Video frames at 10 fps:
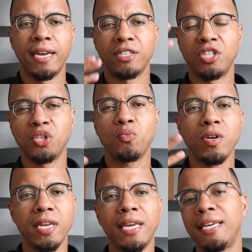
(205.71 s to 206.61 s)
Now, since
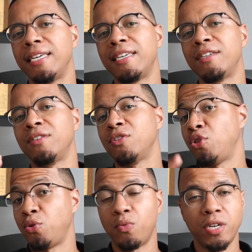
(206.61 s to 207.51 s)
we in
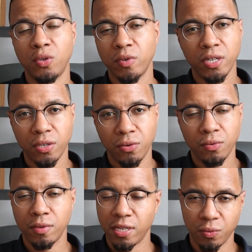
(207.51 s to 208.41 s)

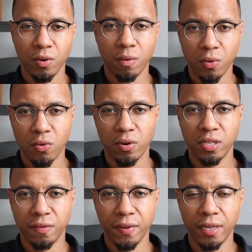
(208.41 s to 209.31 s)
2022, that's when I'm recording
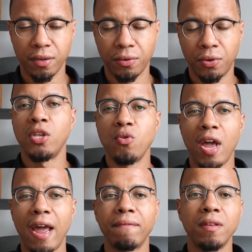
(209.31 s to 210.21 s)
this video, you
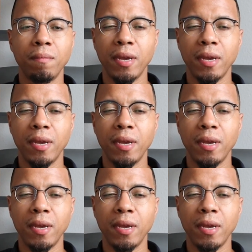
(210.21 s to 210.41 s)
have to